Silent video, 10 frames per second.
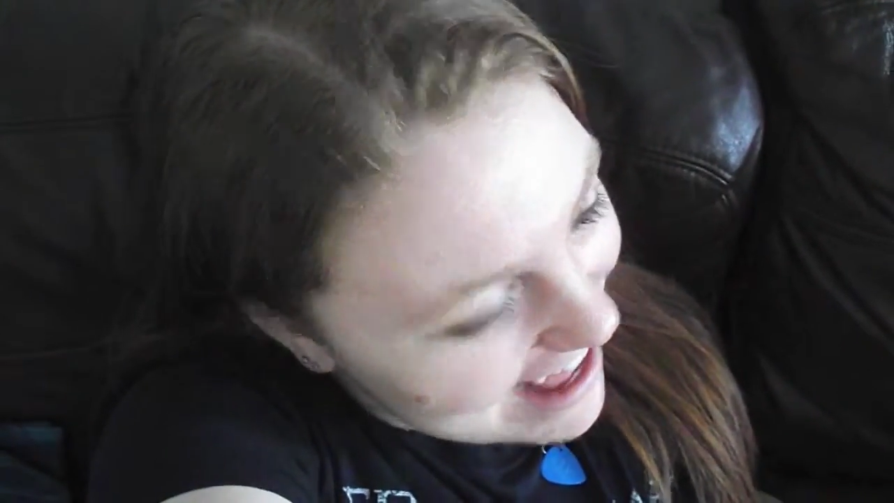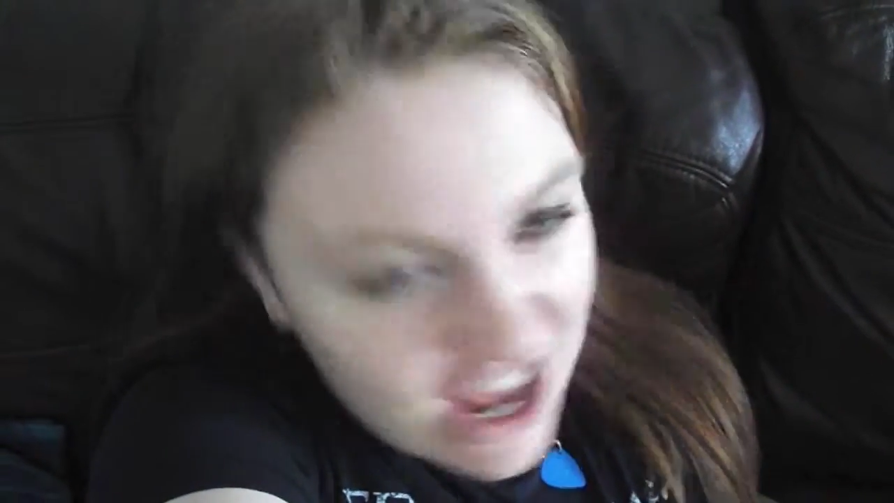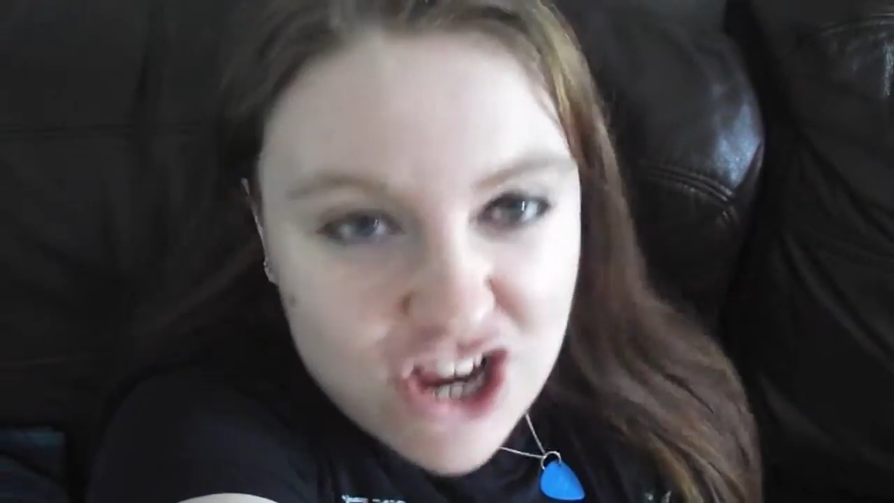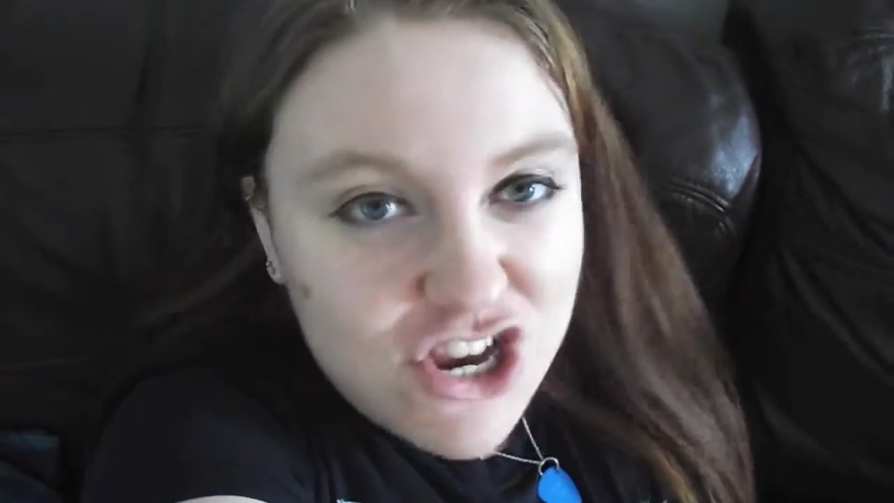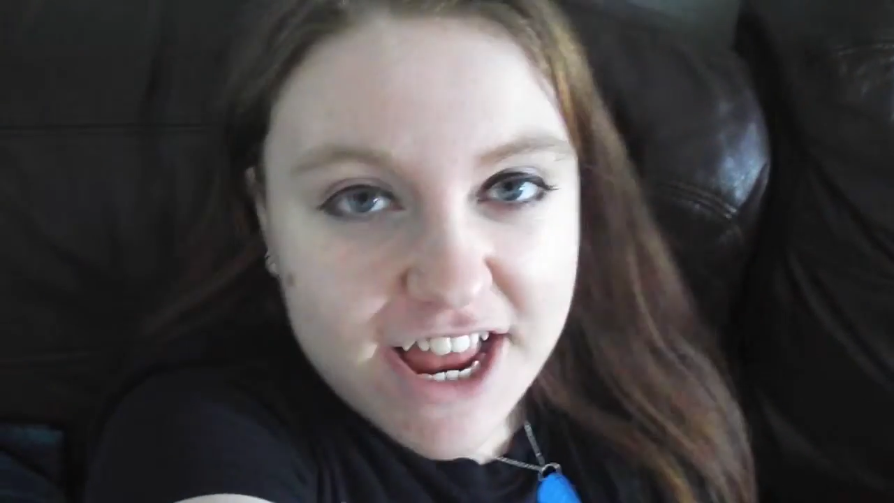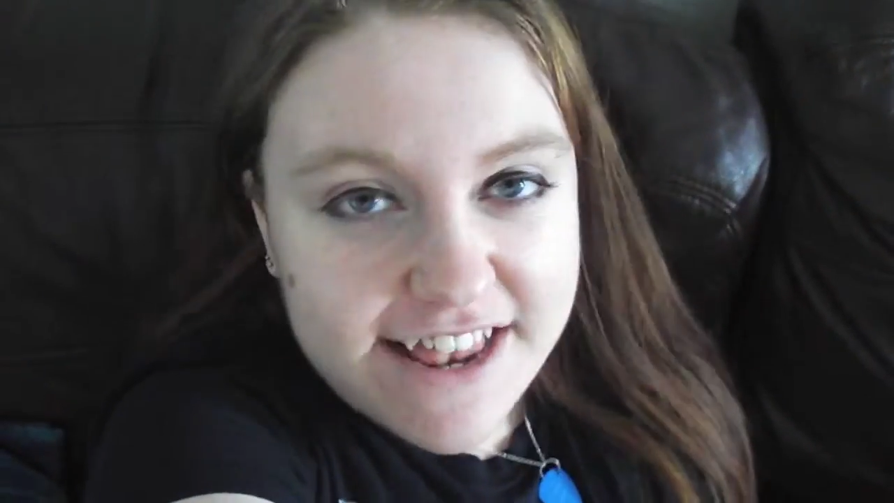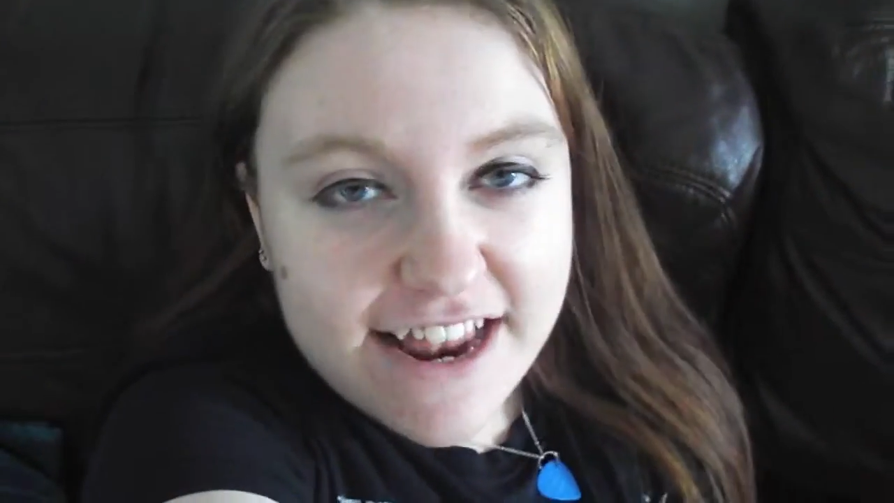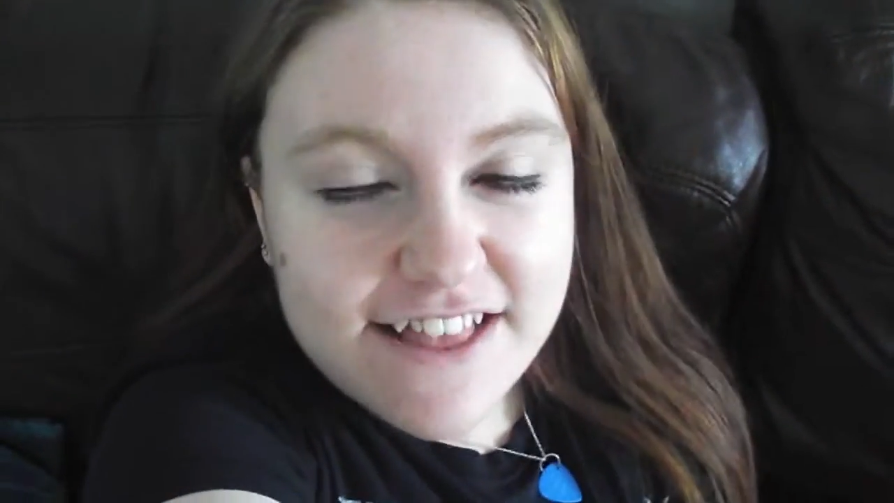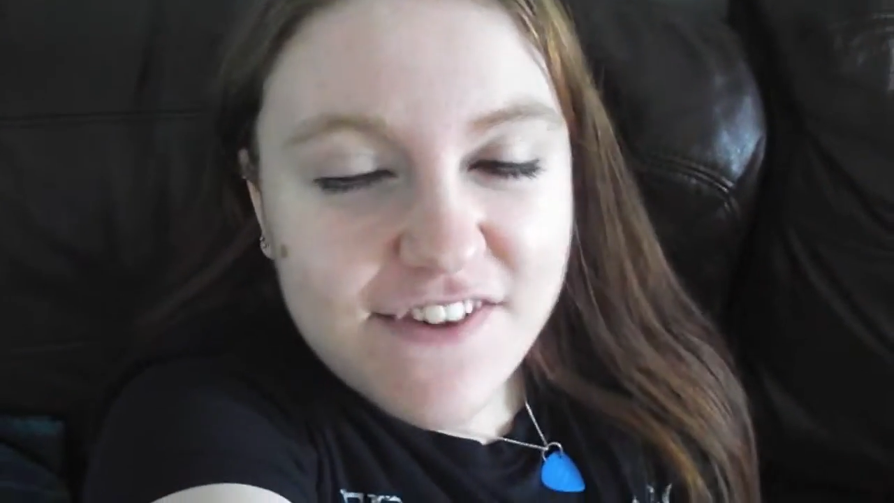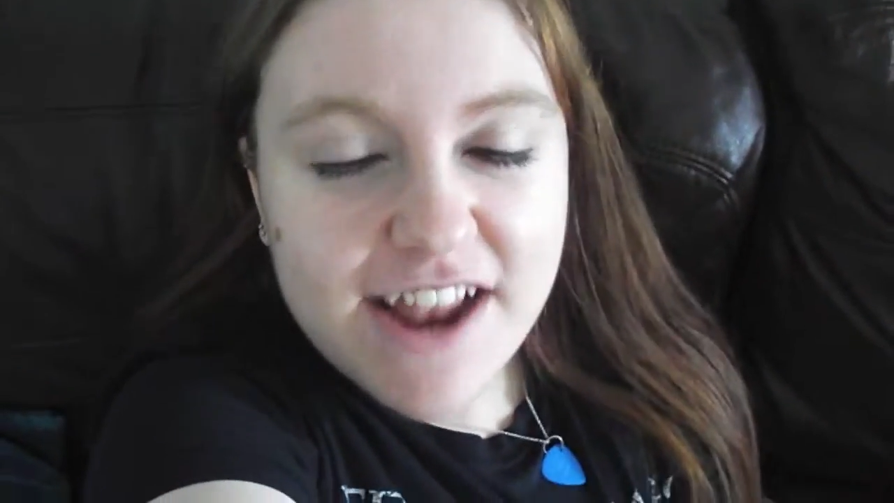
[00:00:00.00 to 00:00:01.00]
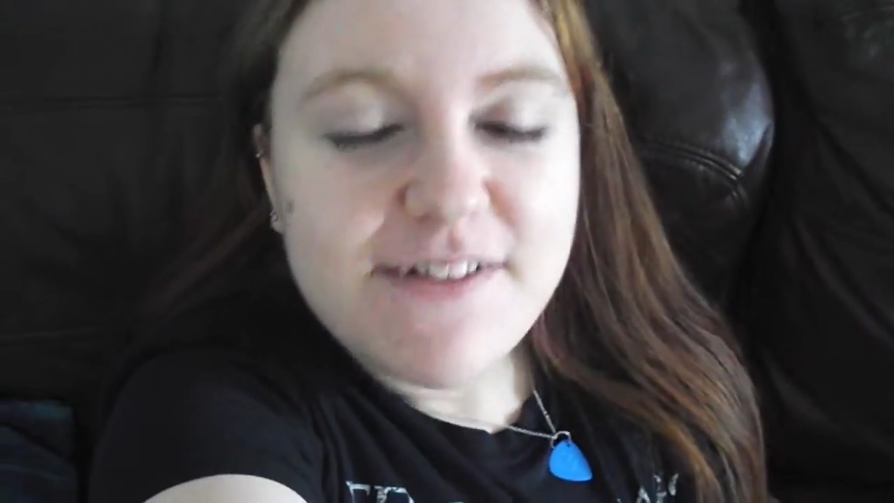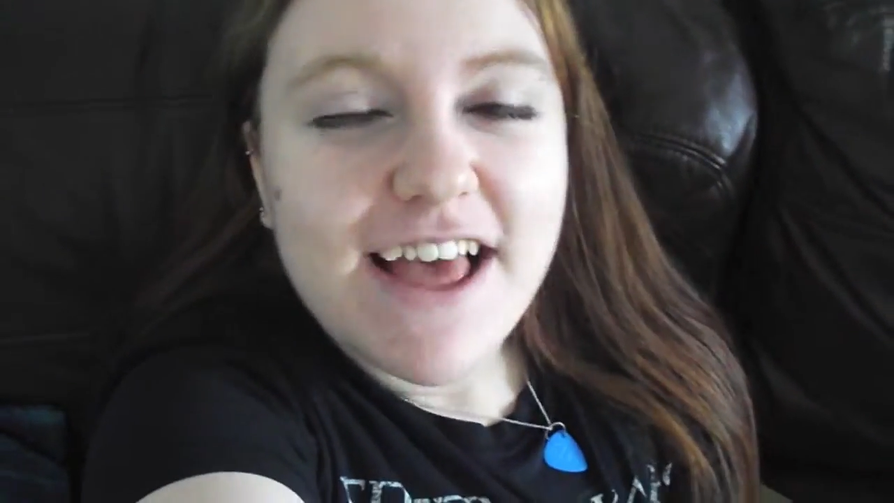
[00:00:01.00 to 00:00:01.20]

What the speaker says: She ain't dead, it's fine.